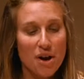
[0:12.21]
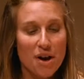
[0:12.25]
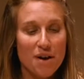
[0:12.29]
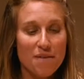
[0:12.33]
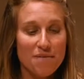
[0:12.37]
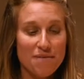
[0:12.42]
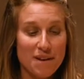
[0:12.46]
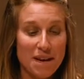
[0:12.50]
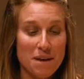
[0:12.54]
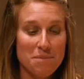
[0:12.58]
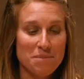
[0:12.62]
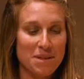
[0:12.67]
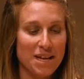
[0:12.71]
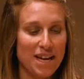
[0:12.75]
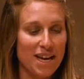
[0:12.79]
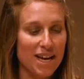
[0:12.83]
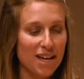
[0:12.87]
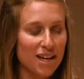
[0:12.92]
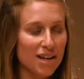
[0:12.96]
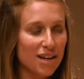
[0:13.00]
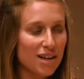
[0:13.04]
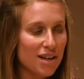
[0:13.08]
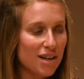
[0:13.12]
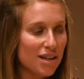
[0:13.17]
family.
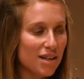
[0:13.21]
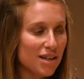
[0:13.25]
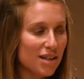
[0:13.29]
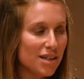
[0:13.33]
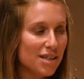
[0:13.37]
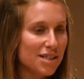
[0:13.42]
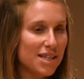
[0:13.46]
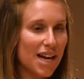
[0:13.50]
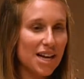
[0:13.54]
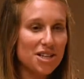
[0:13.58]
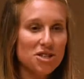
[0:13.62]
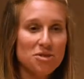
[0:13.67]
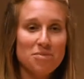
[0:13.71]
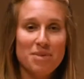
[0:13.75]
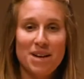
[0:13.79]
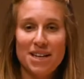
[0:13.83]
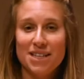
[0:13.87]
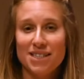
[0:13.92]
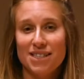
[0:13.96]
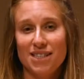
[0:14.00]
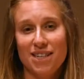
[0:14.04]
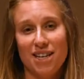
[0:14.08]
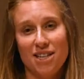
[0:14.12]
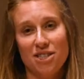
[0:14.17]
Dr.
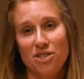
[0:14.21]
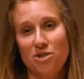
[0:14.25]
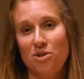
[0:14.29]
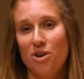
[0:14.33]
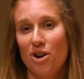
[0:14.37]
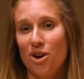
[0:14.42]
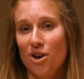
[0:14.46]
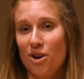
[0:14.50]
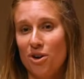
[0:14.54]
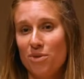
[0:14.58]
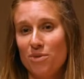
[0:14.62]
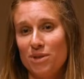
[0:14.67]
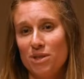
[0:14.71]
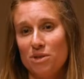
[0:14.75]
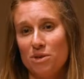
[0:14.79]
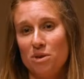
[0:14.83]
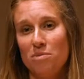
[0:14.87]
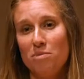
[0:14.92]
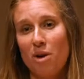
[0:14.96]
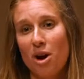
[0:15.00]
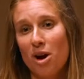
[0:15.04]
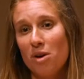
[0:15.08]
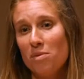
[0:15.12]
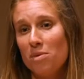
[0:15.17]
Mason, as you heard, was a
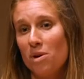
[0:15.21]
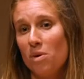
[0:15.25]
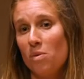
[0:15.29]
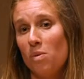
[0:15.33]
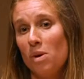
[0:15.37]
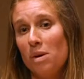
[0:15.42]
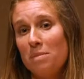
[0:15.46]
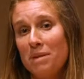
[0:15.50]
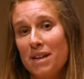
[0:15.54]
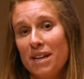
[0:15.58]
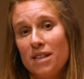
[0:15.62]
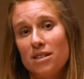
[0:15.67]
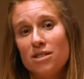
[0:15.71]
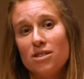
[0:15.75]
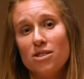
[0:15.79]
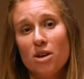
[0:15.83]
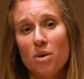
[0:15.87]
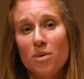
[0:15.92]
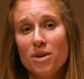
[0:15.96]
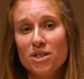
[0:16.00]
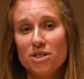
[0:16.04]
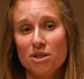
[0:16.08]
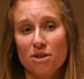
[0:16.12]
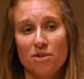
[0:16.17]
remarkable woman, and so
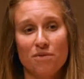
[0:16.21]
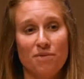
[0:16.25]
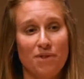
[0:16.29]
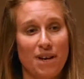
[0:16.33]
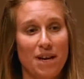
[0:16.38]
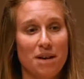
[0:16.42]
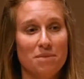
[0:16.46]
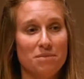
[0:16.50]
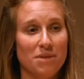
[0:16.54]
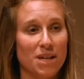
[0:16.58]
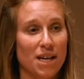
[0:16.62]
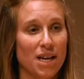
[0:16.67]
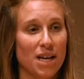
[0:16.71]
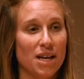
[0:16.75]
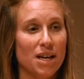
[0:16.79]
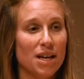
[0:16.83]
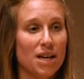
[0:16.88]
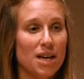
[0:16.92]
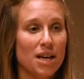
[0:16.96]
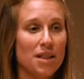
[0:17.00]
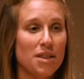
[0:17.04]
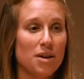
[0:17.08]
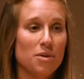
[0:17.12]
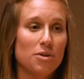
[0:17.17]
was her family.
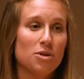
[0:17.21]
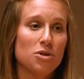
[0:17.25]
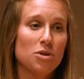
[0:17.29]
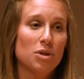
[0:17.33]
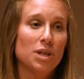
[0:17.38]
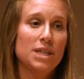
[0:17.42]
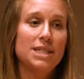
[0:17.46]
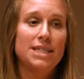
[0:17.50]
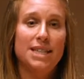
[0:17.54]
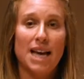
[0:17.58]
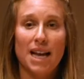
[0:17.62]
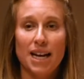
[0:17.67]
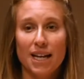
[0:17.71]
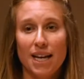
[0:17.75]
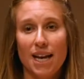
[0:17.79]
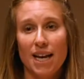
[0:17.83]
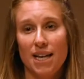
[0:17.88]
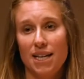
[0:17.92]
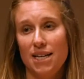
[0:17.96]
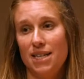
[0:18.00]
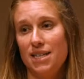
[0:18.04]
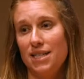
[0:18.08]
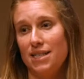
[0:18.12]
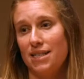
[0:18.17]
They were truly
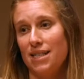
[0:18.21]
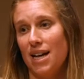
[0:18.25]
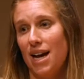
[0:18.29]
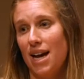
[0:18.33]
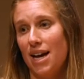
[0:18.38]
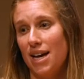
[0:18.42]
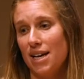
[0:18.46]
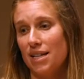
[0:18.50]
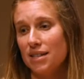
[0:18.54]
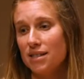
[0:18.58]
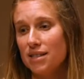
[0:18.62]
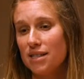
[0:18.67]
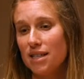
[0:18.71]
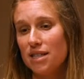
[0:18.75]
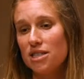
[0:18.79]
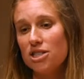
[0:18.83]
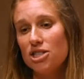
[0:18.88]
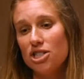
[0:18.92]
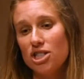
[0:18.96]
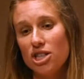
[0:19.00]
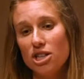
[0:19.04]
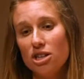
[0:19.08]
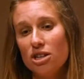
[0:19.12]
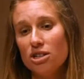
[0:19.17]
dedicated to science, and
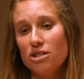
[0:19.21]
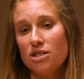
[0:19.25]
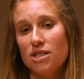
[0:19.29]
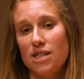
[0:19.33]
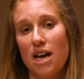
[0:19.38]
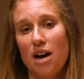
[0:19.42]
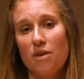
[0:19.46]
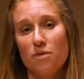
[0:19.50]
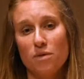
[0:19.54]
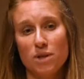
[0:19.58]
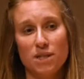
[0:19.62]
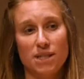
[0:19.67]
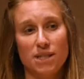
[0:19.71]
she herself was